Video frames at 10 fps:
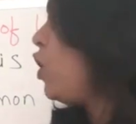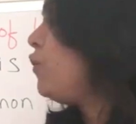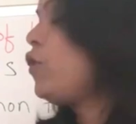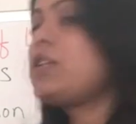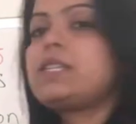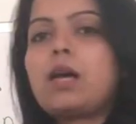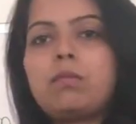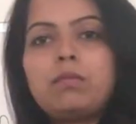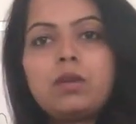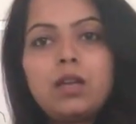For
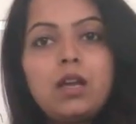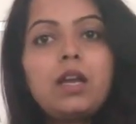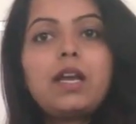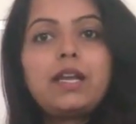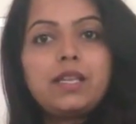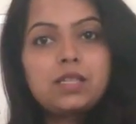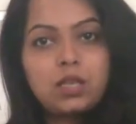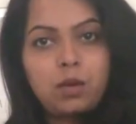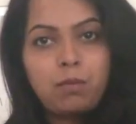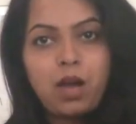some, it is a
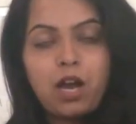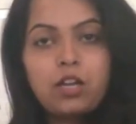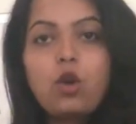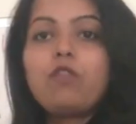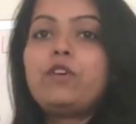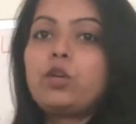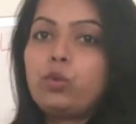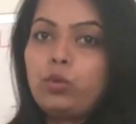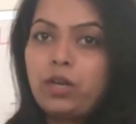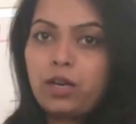command of a
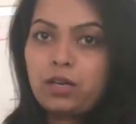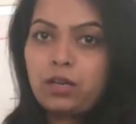ruler.